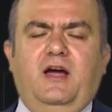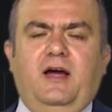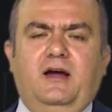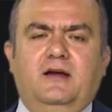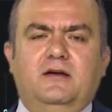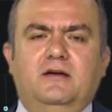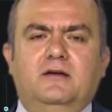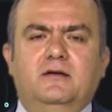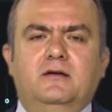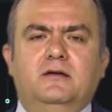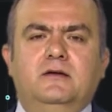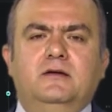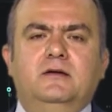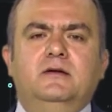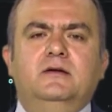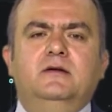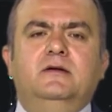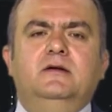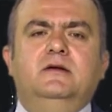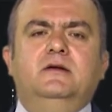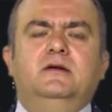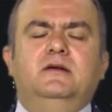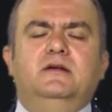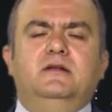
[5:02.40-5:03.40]
check.
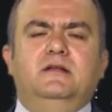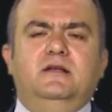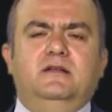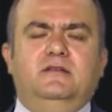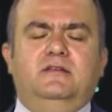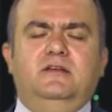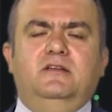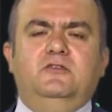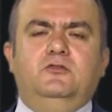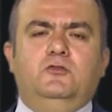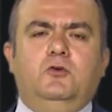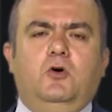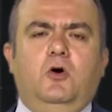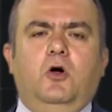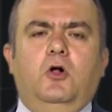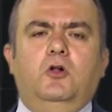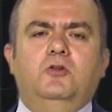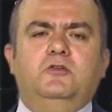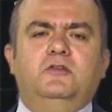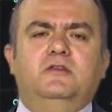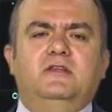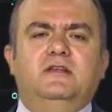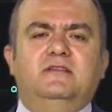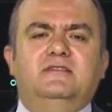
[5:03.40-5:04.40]
It is
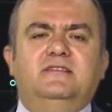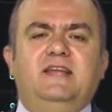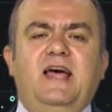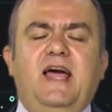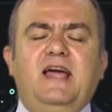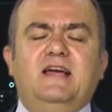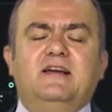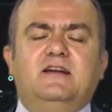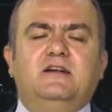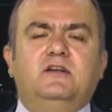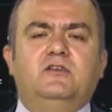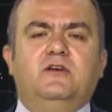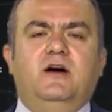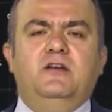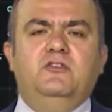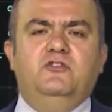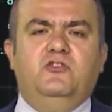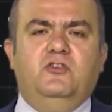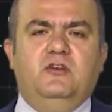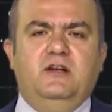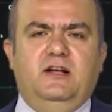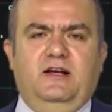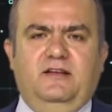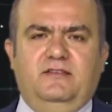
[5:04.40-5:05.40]
called the
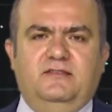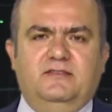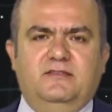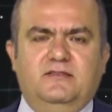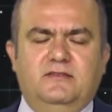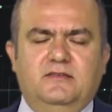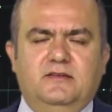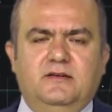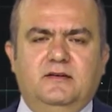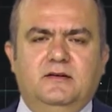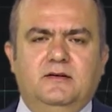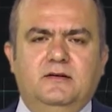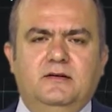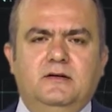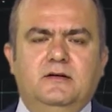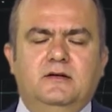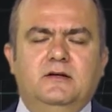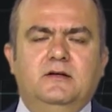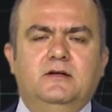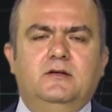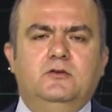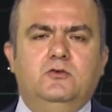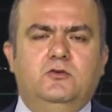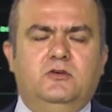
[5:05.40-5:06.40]
TechCrunch list.
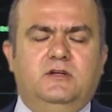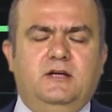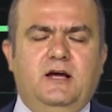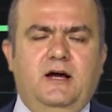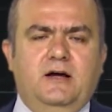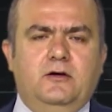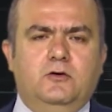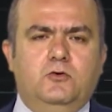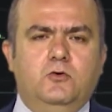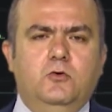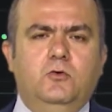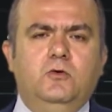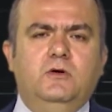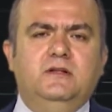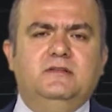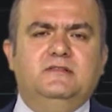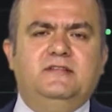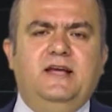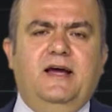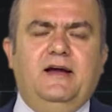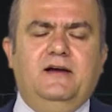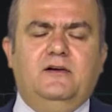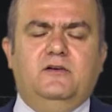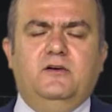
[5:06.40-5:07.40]
You can Google
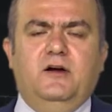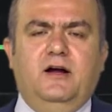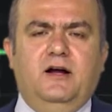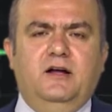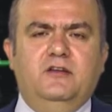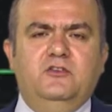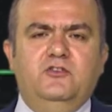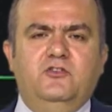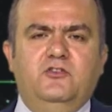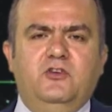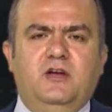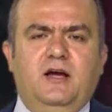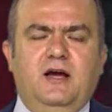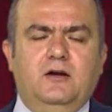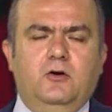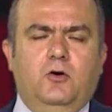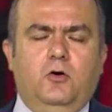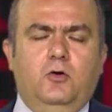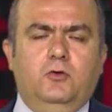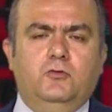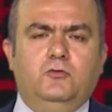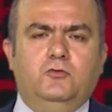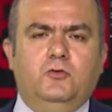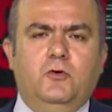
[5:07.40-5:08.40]
TechCrunch and
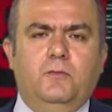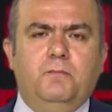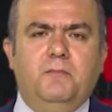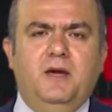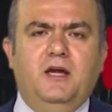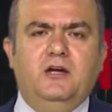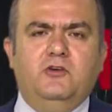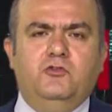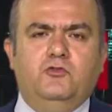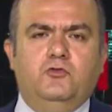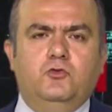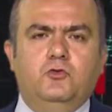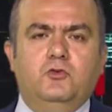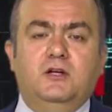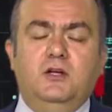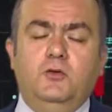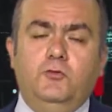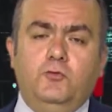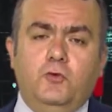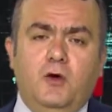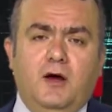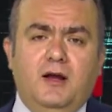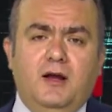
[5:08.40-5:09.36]
also make sure if